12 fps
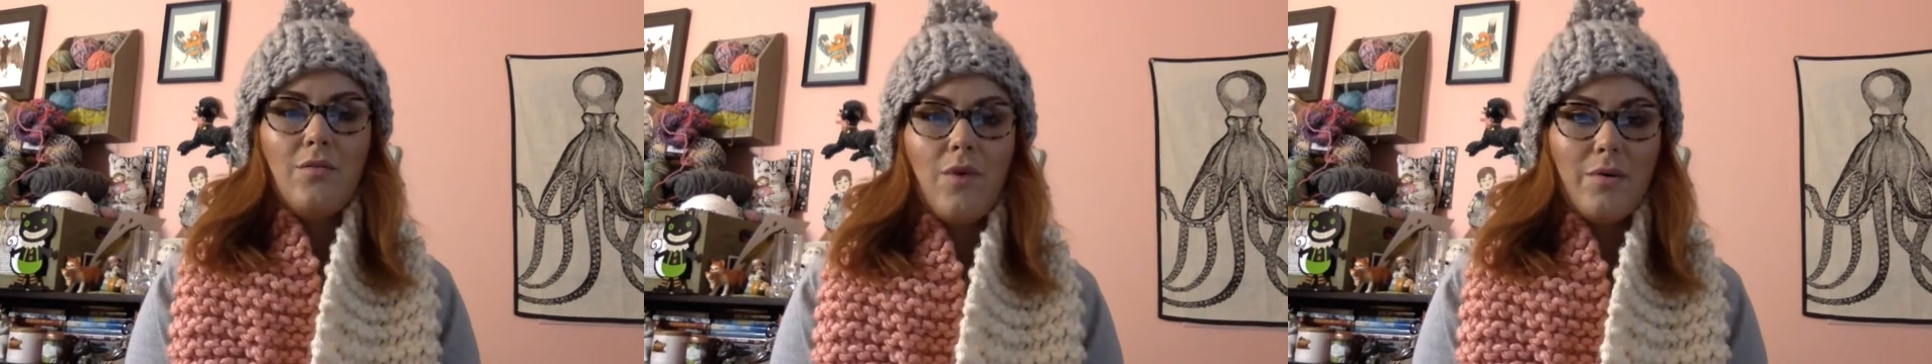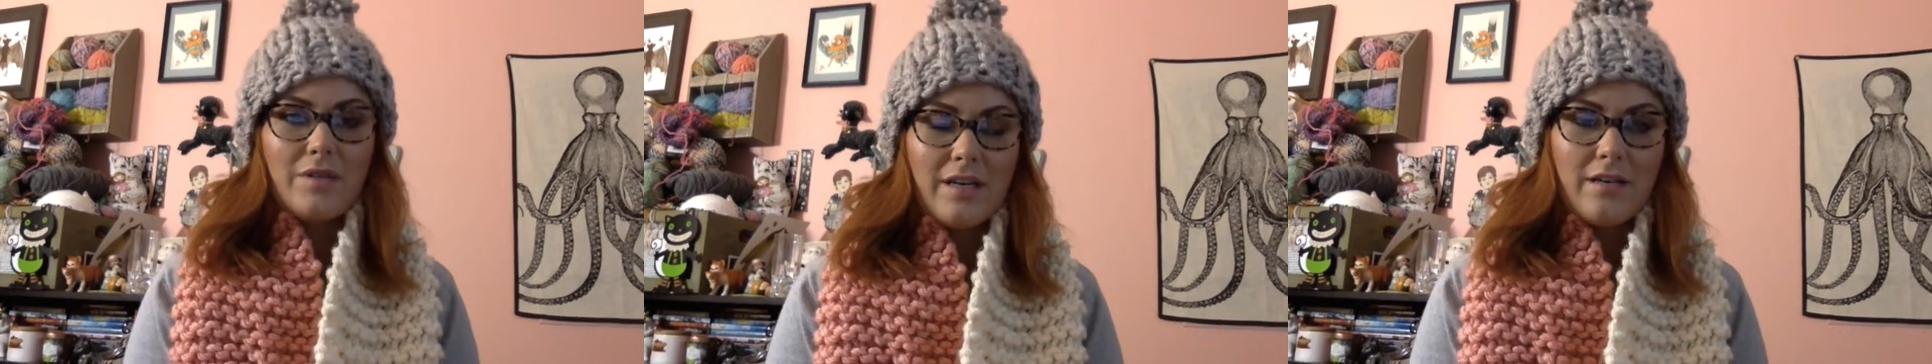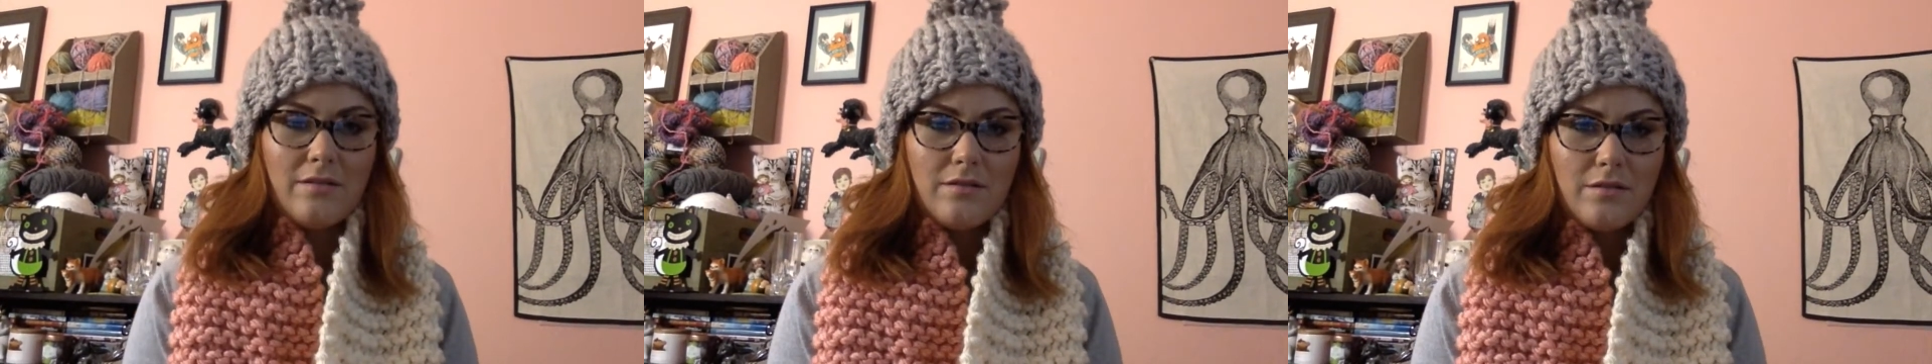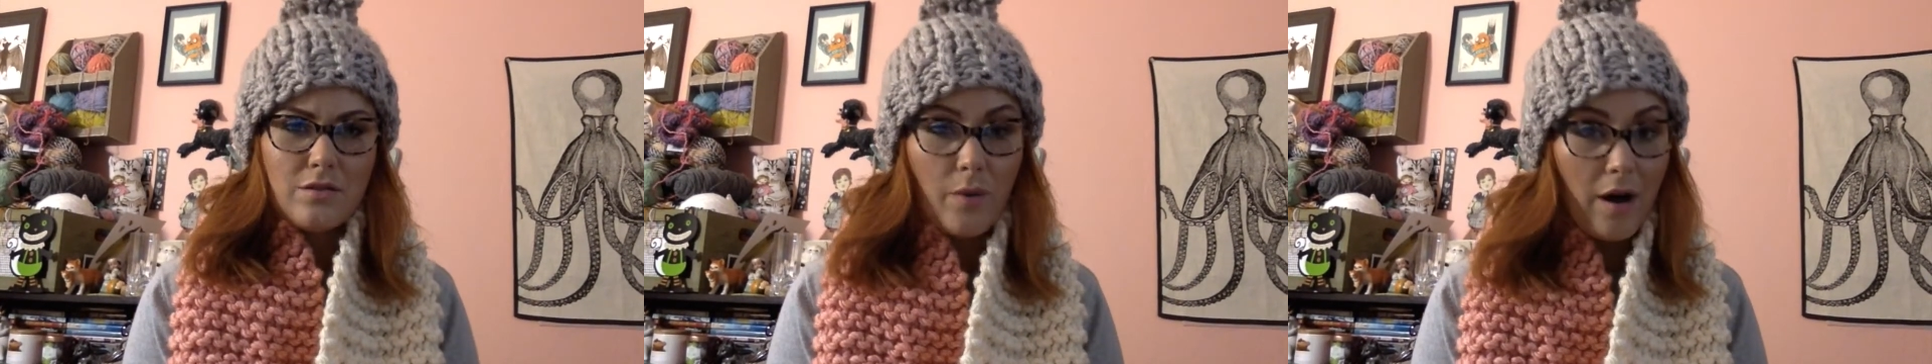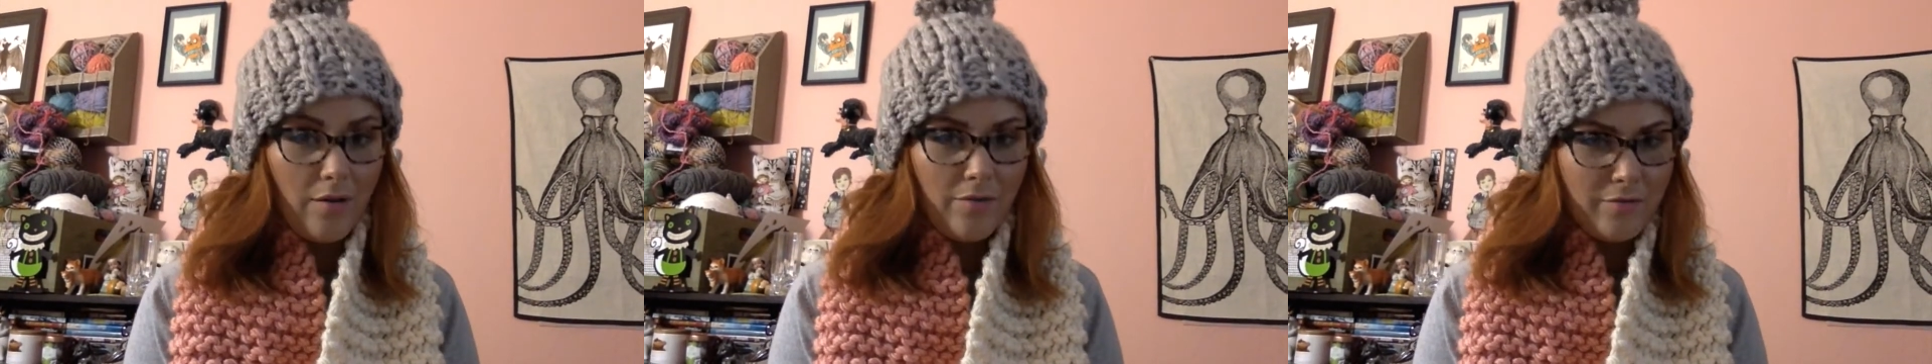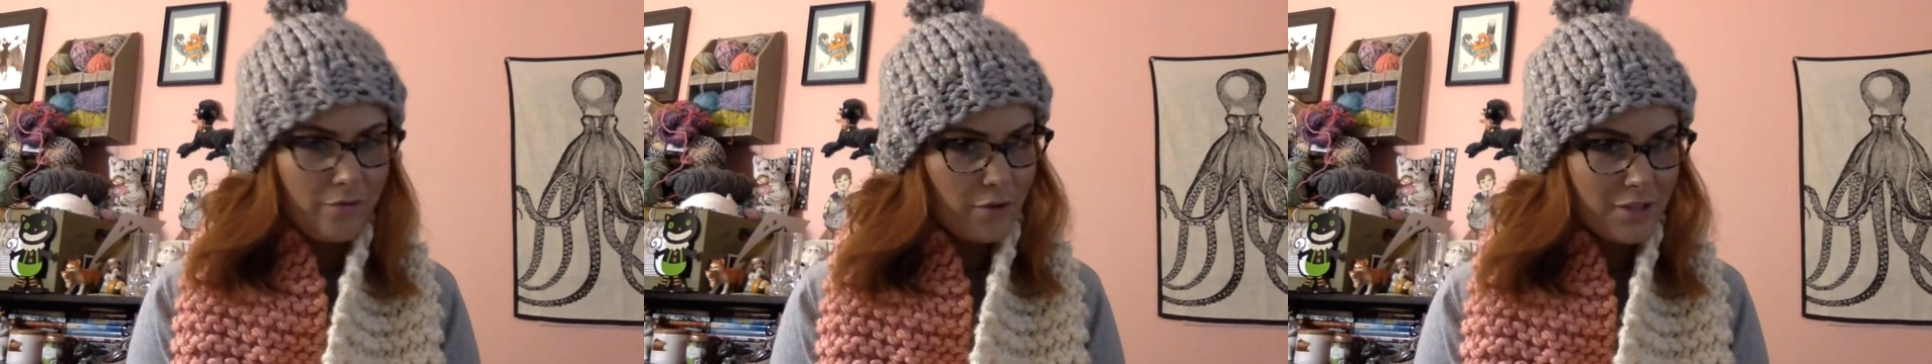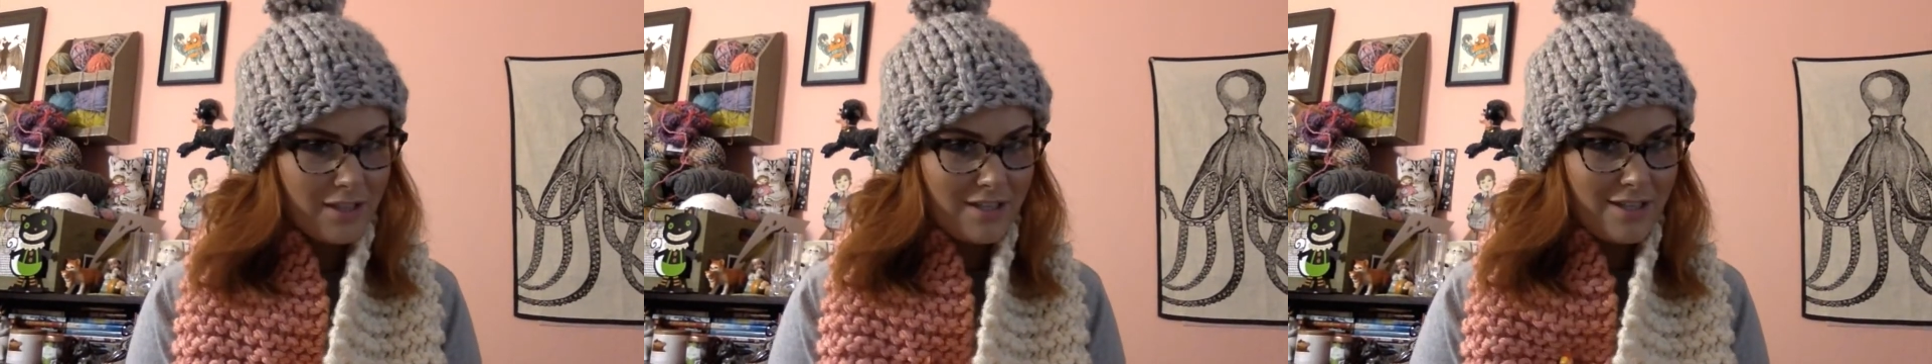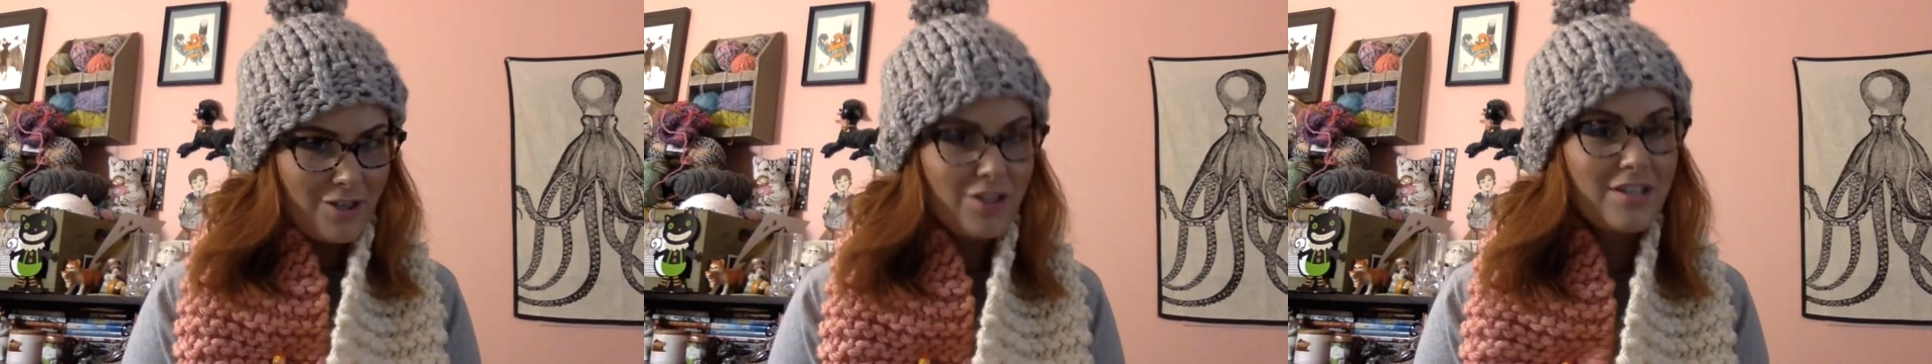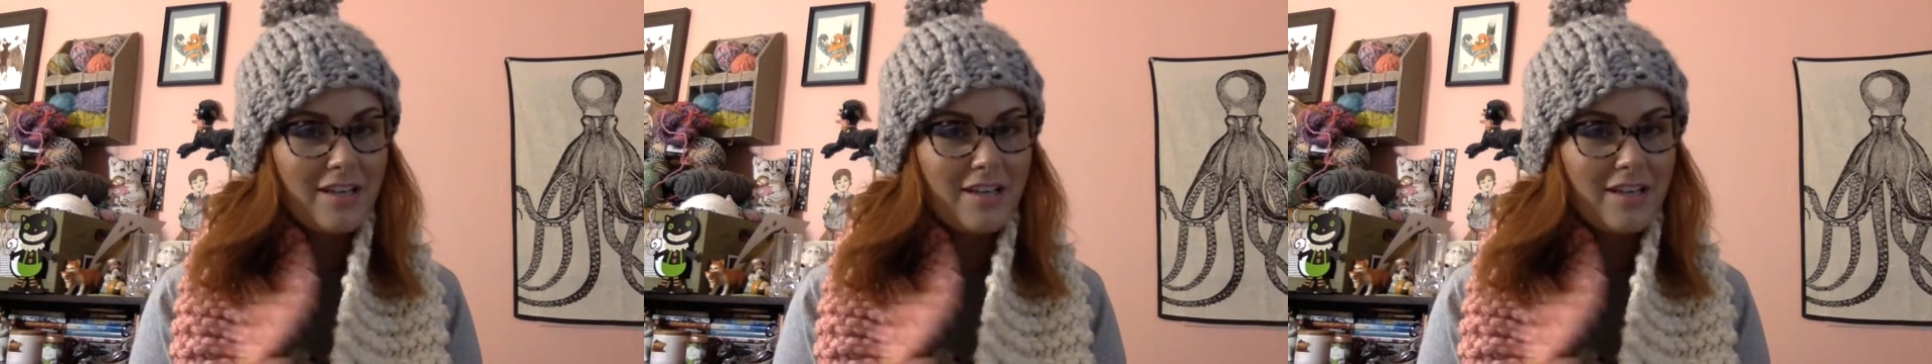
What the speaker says: 14 stitches?